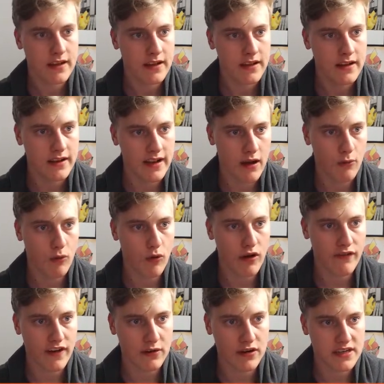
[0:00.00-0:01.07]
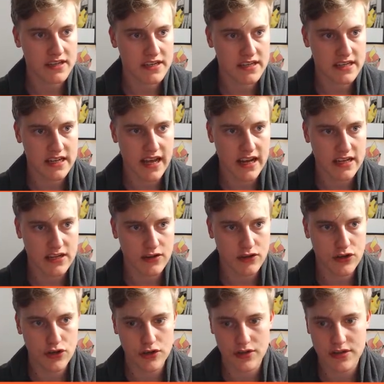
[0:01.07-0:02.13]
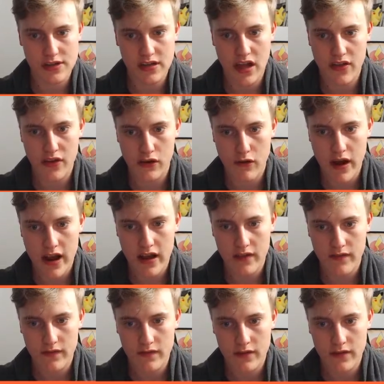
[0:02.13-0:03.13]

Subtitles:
Now what if I wanted to select just the grey?